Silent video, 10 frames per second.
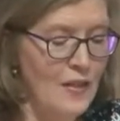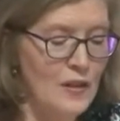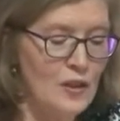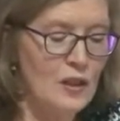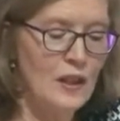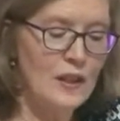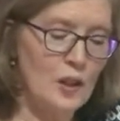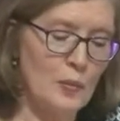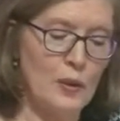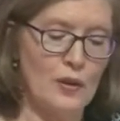There's a
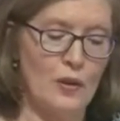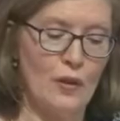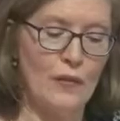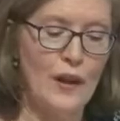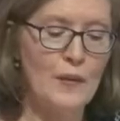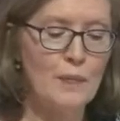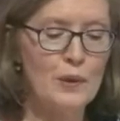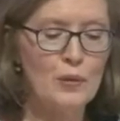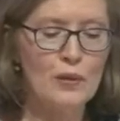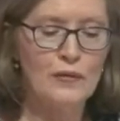nature preserve and a
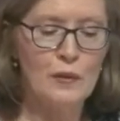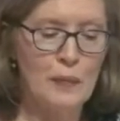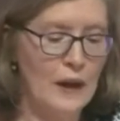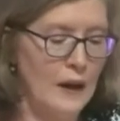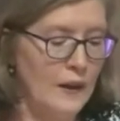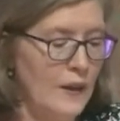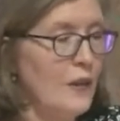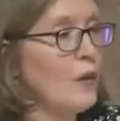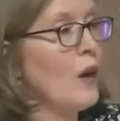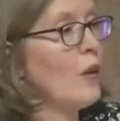beautiful pond on
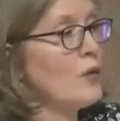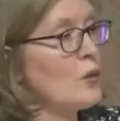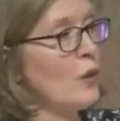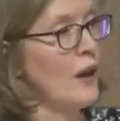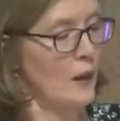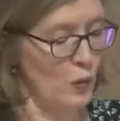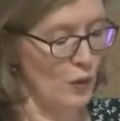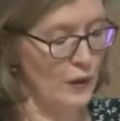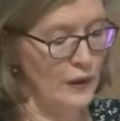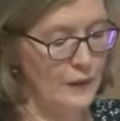the grounds where I
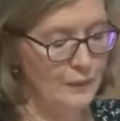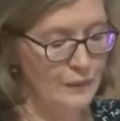work.